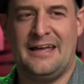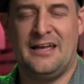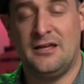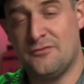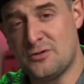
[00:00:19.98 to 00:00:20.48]

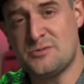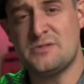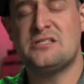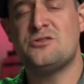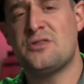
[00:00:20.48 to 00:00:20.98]
If
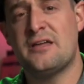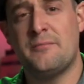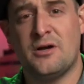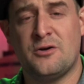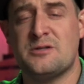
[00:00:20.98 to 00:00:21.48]
Christmas is your thing,
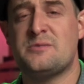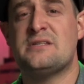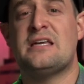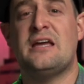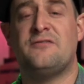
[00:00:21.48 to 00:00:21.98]
Merry
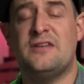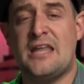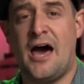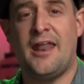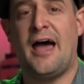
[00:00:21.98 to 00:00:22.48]
Christmas. If
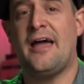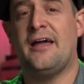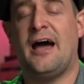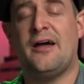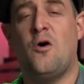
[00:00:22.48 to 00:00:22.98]
not,
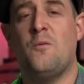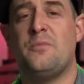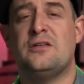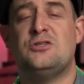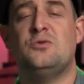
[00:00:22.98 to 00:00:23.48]
I, I hope
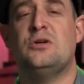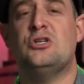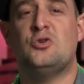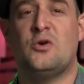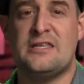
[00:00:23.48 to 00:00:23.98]
that you
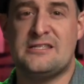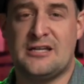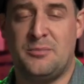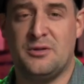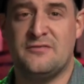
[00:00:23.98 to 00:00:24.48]
enjoy these
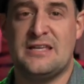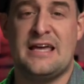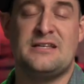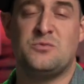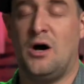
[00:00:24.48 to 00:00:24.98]
couple of
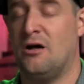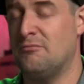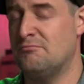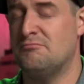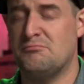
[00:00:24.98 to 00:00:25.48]
days
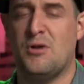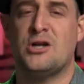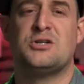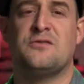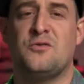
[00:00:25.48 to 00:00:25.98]
while
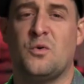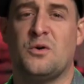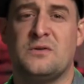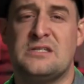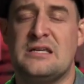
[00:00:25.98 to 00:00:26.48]
much of the
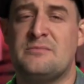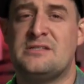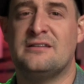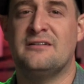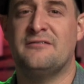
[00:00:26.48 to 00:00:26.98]
world seems
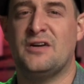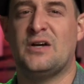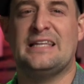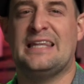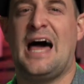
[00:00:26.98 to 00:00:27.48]
to
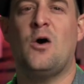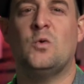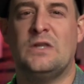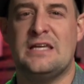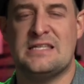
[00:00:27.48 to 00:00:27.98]
very
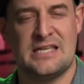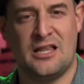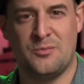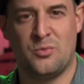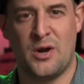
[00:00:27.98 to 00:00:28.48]
loudly
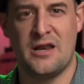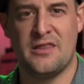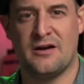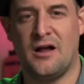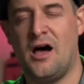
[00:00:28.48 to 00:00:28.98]
celebrate
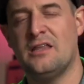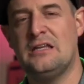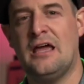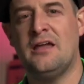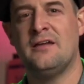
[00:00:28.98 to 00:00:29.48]
their
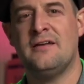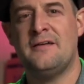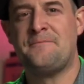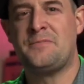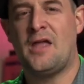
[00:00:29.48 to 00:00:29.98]
holiday.
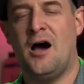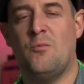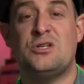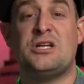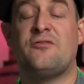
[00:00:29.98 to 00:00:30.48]
Um,
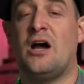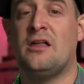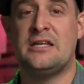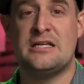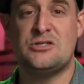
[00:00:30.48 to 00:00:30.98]
whichever
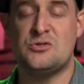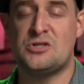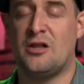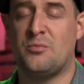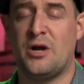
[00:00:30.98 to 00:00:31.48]
holidays you
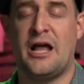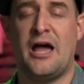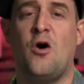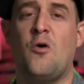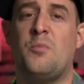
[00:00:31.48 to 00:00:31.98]
celebrate, I
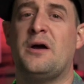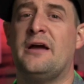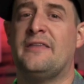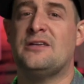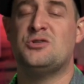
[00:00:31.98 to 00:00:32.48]
hope
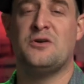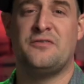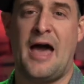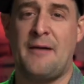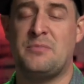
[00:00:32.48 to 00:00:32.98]
that you have
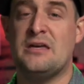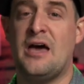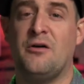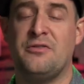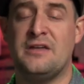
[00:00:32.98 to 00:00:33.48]
happy,
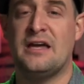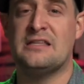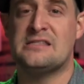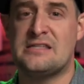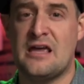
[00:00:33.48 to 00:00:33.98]
healthy,
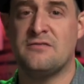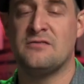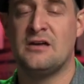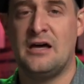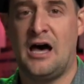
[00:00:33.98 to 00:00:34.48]
and safe
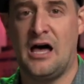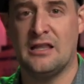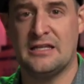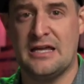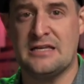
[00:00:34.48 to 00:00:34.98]

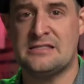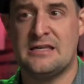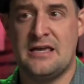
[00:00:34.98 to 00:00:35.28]
holidays.